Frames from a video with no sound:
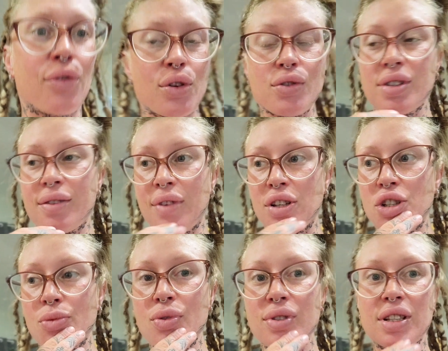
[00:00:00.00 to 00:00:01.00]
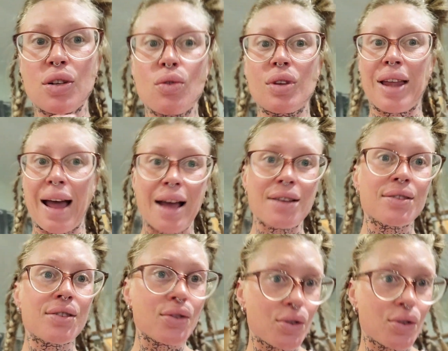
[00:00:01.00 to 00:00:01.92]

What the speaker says: fruits and vegetables, they don't last